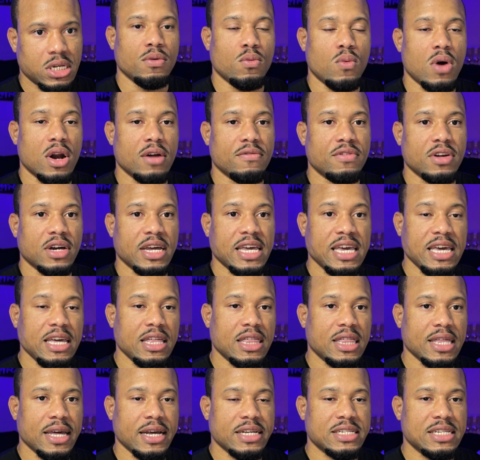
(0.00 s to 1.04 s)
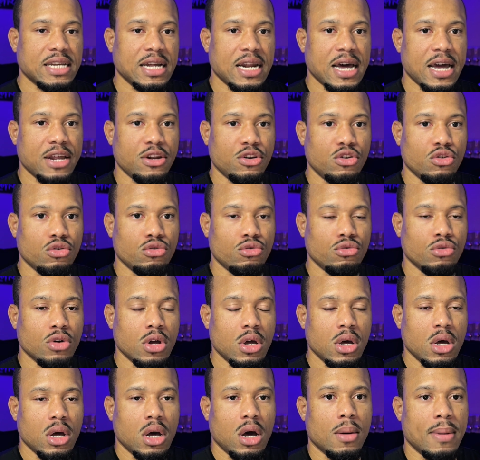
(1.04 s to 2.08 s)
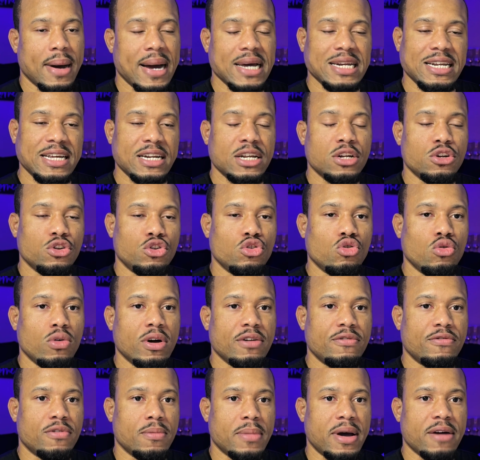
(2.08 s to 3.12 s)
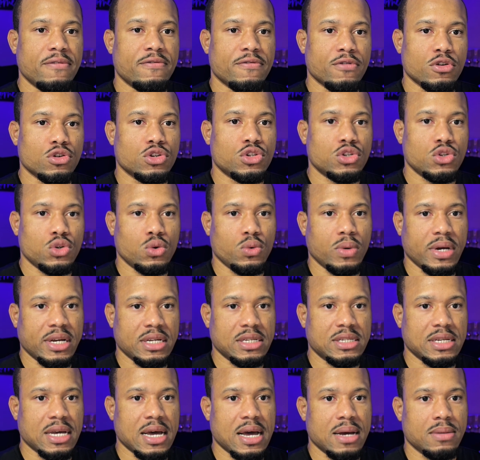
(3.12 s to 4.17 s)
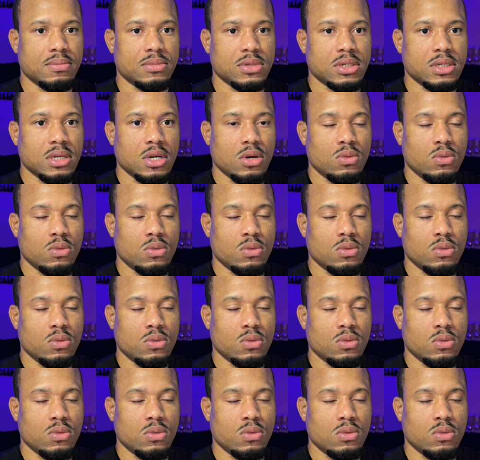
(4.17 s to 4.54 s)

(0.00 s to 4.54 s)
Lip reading: One of the key things that I didn't do it for my first 2 exams,